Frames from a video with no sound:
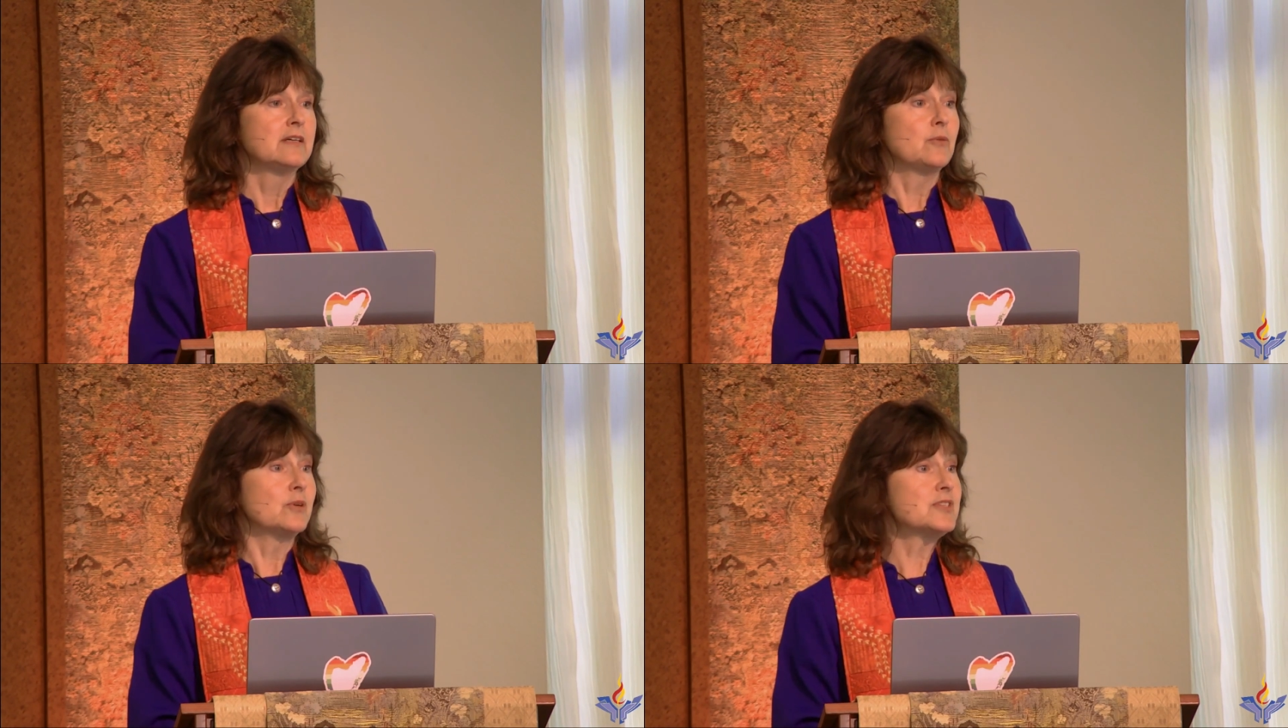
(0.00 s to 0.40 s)

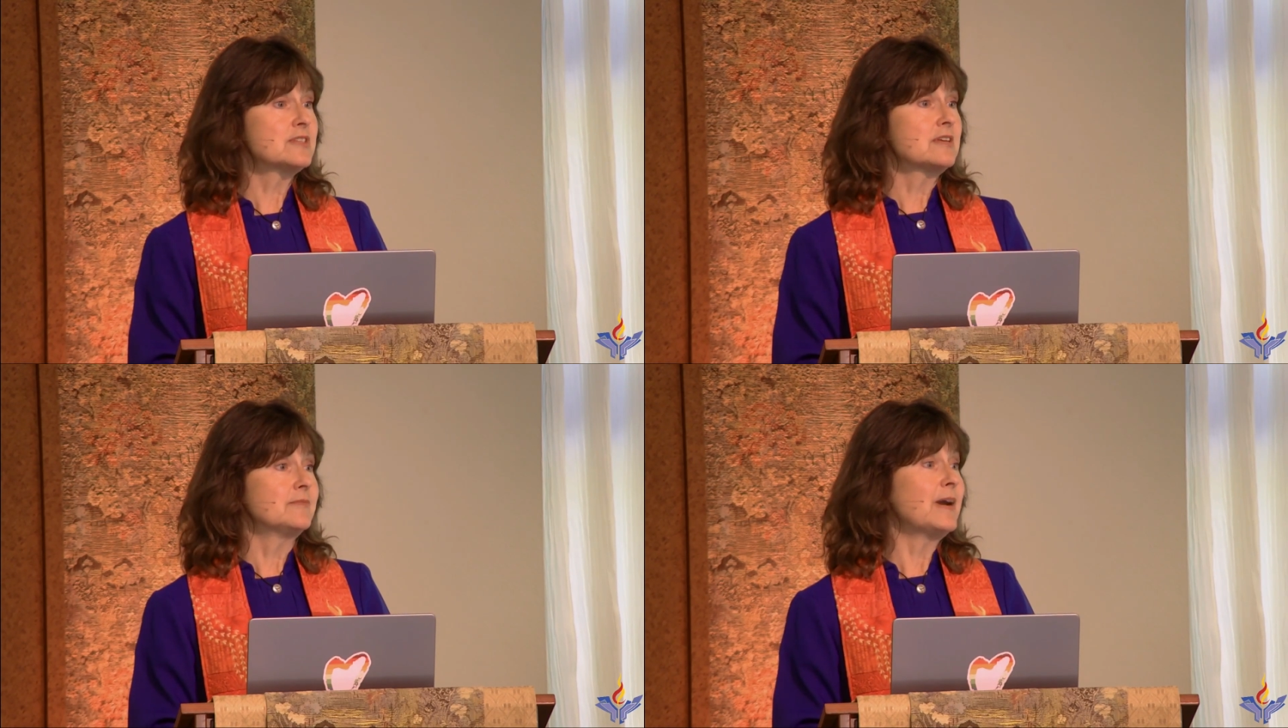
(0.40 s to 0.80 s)

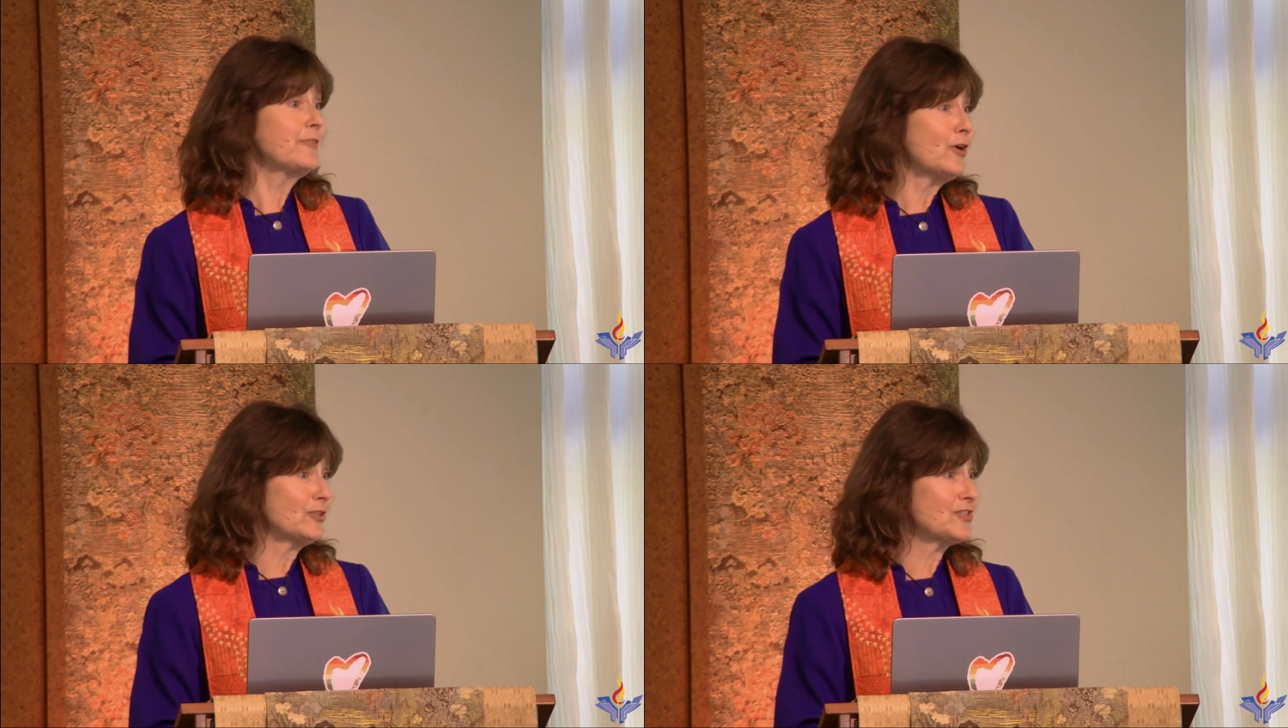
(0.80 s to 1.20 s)
was my
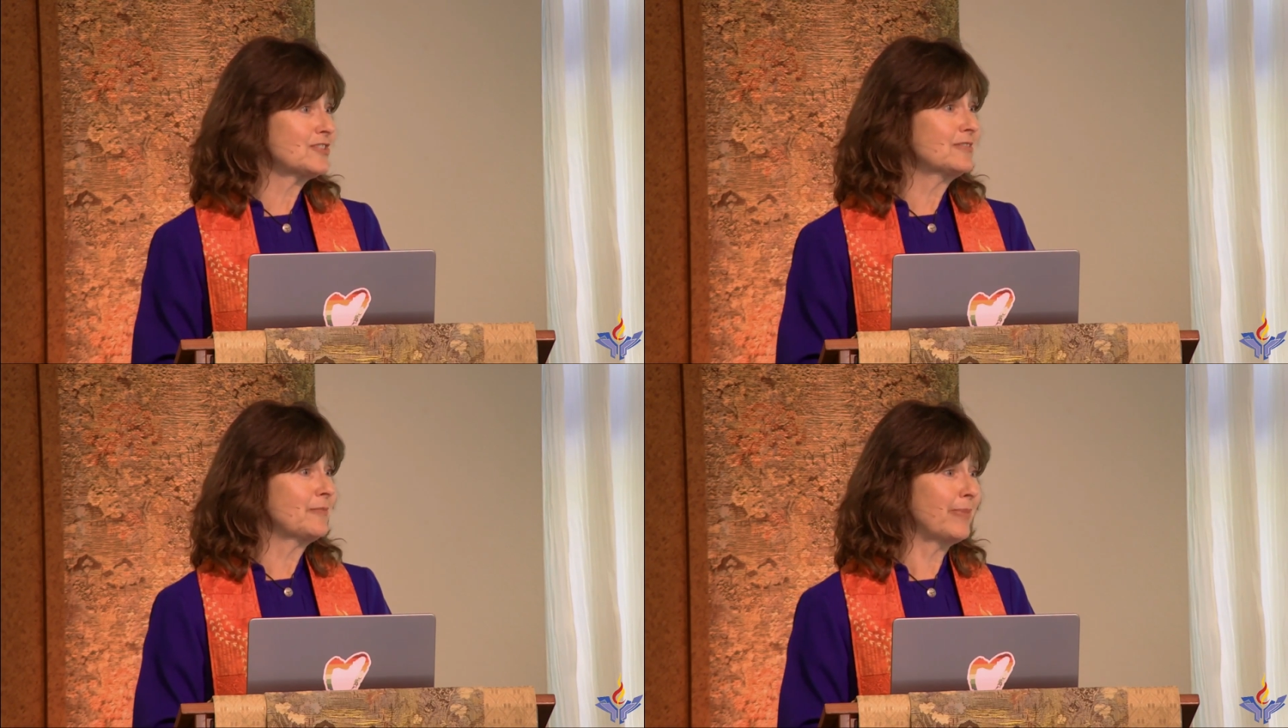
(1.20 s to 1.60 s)

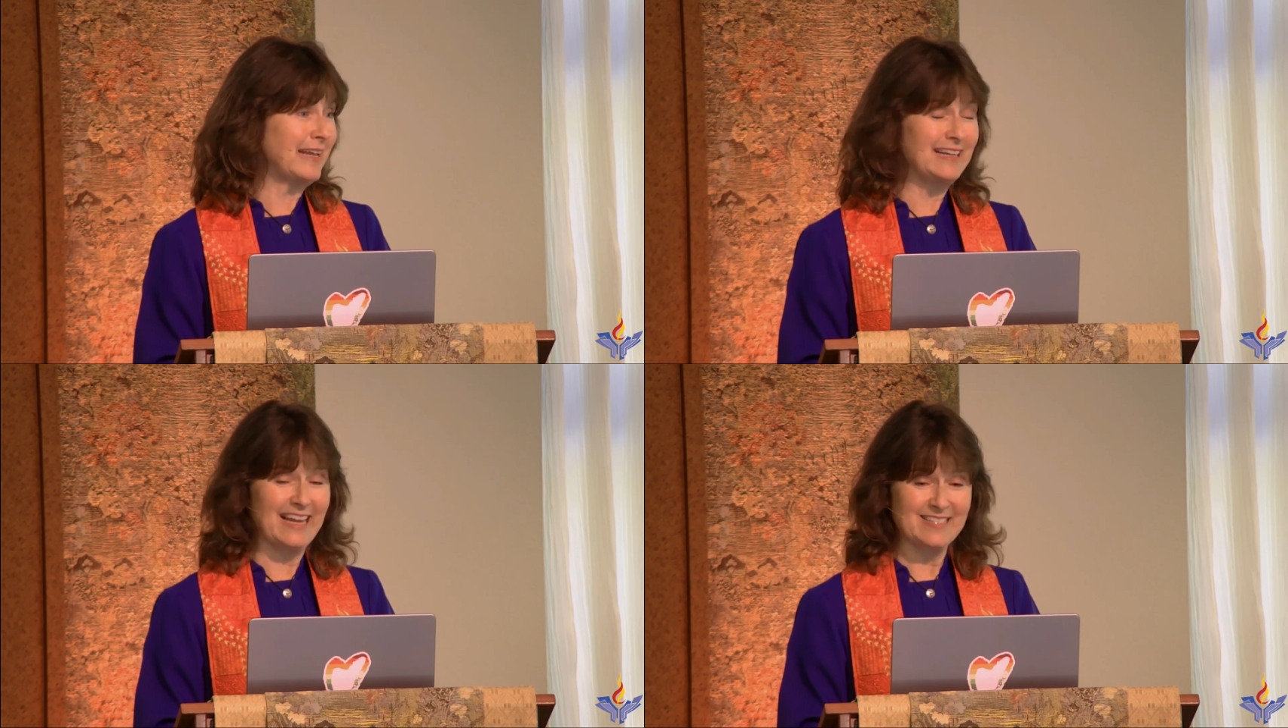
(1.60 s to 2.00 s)
first
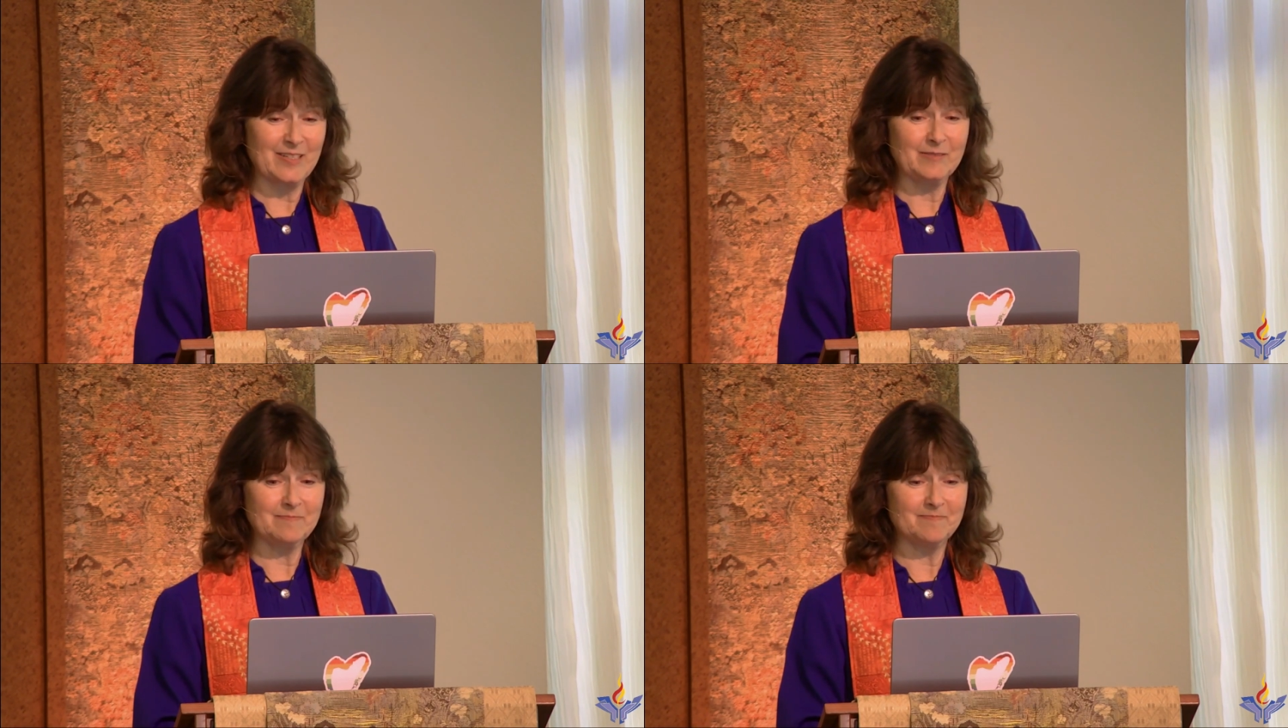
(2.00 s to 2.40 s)
big lesson.